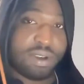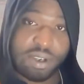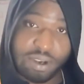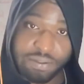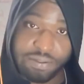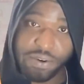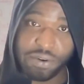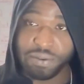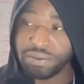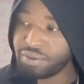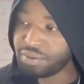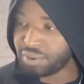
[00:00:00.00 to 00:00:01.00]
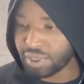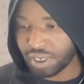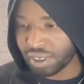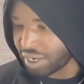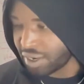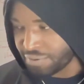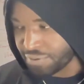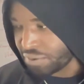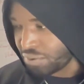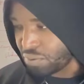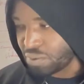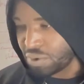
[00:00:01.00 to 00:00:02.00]
a phone, like any
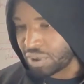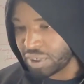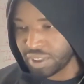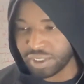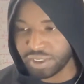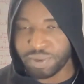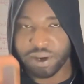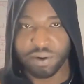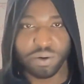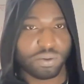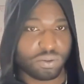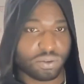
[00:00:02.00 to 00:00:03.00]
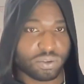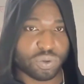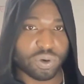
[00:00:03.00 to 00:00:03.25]
phone will work. This is my old